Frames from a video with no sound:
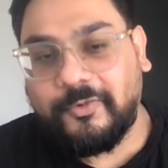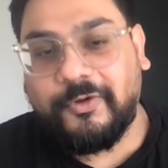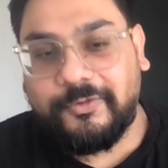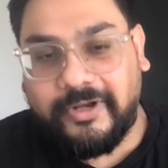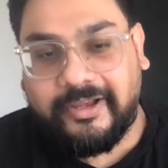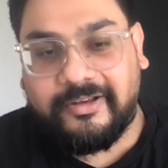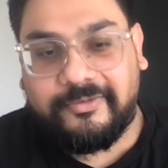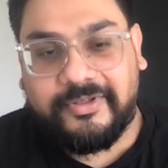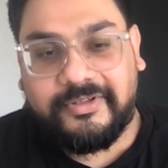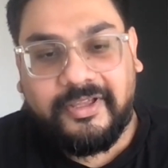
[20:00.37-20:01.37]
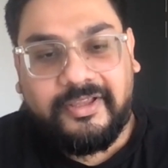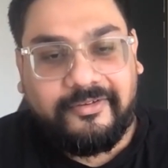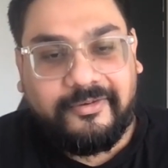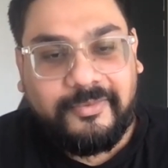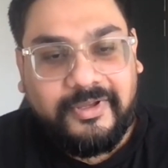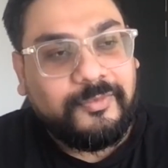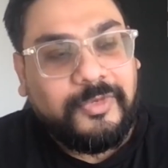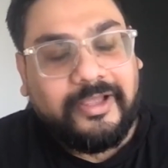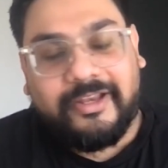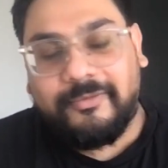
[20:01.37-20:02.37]
on Oracle with
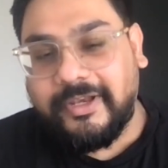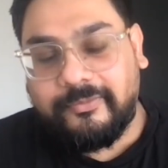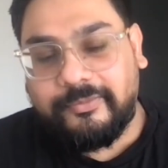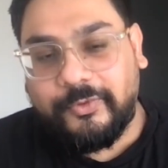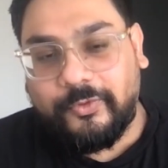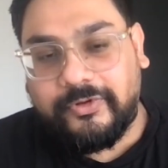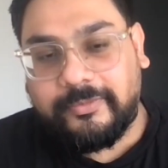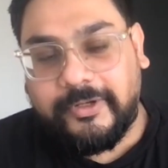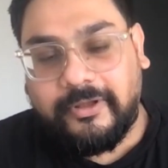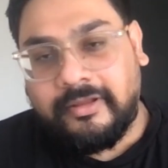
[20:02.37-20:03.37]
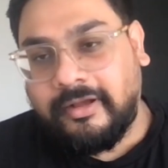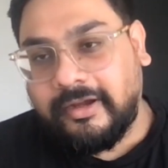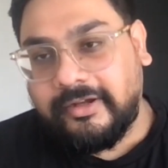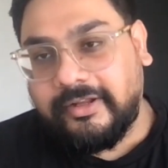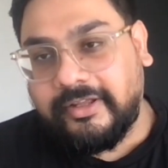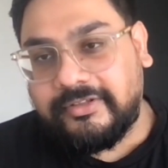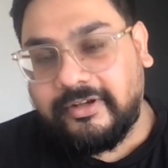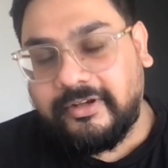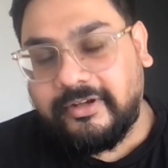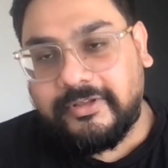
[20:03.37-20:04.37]
plug and play node spin up architecture
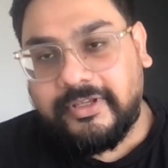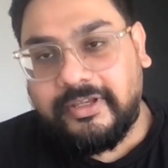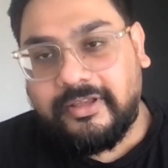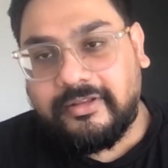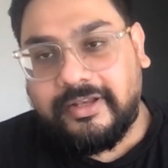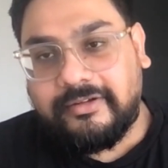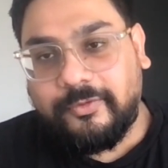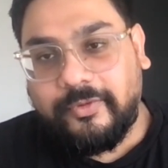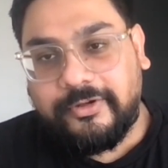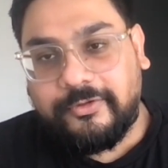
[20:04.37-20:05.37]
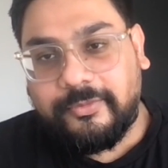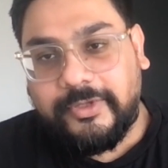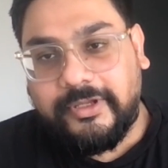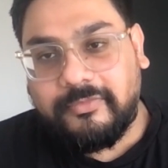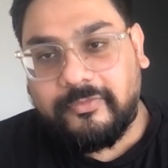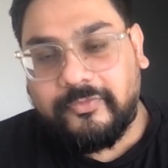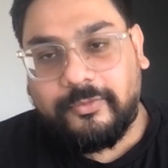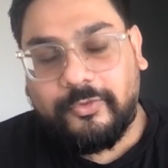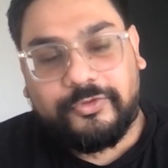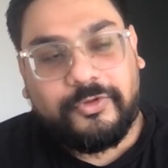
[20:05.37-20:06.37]
and everything. That's going to be where
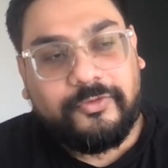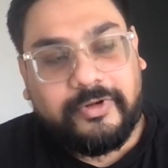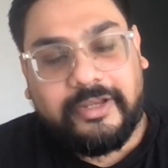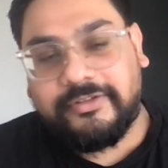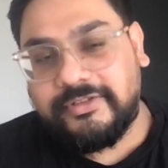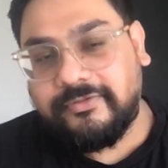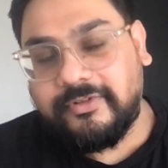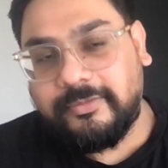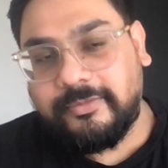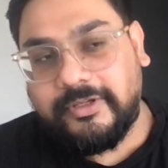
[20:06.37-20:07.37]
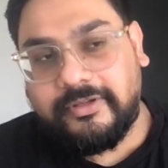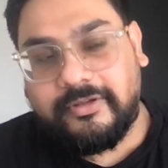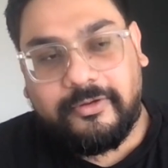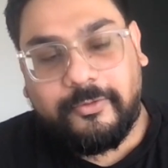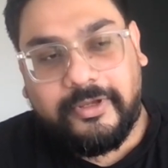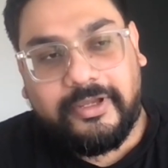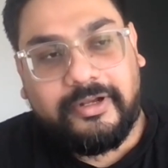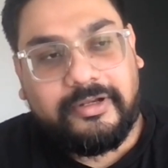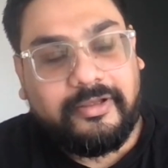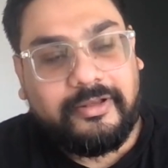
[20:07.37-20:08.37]
most of our energy will be going.
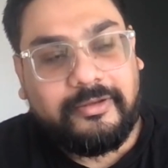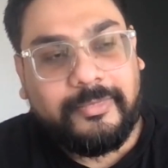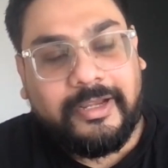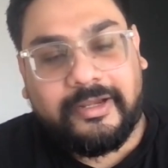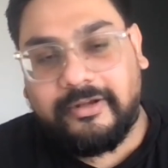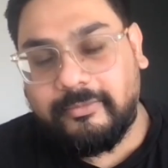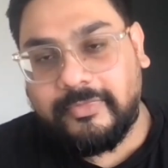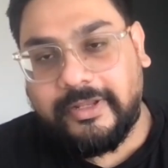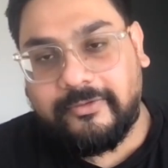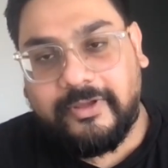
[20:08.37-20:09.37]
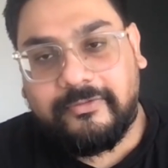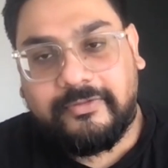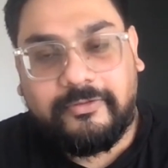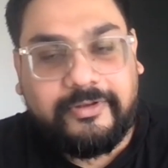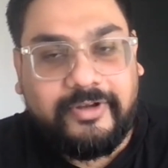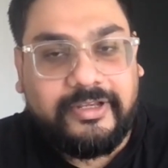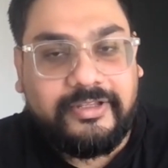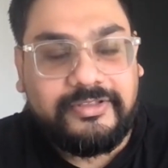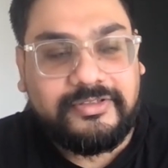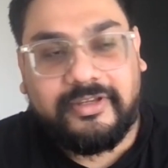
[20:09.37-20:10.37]
And in backend, like we have now
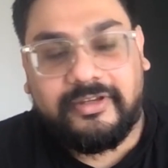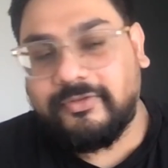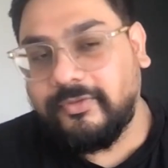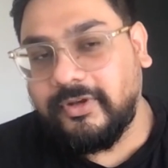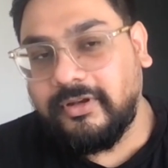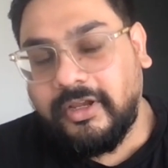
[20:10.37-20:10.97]
17 chains, we will